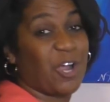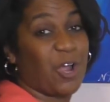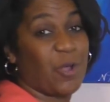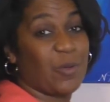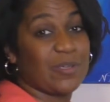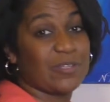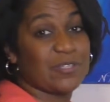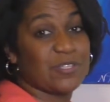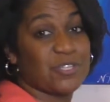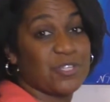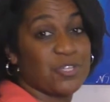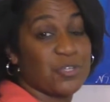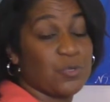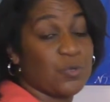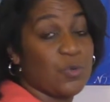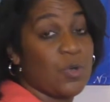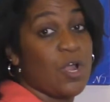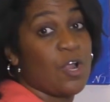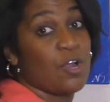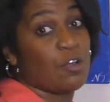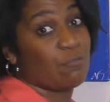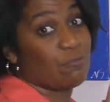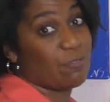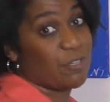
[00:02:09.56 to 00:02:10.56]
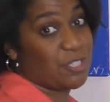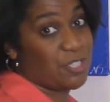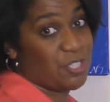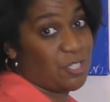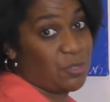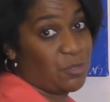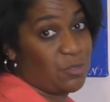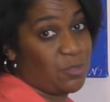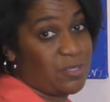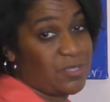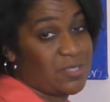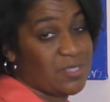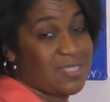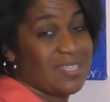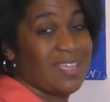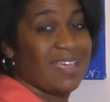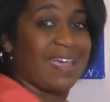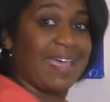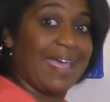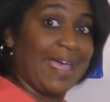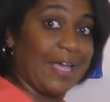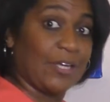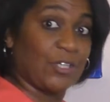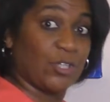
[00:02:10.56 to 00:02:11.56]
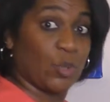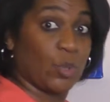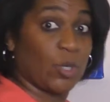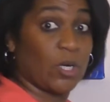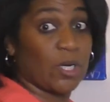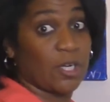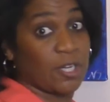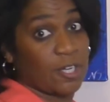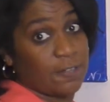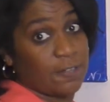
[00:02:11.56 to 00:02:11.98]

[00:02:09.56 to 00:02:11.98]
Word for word: going to reduce and or